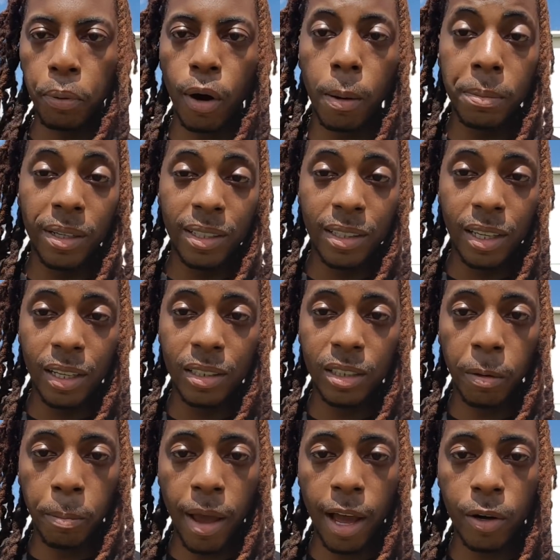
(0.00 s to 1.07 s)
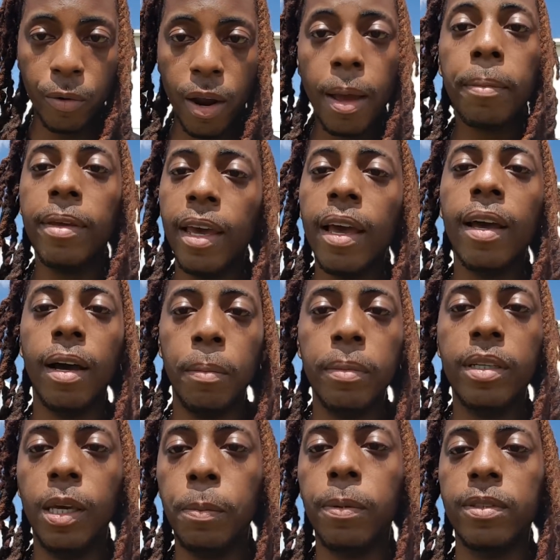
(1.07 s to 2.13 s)
prominent things in battle rap? Yeah, I'm
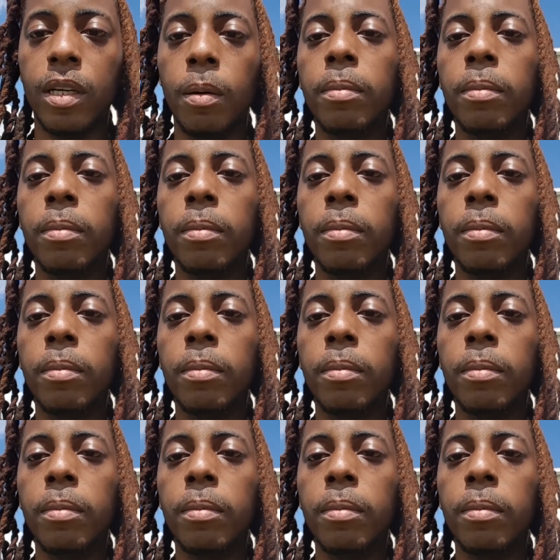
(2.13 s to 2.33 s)
gonna keep it.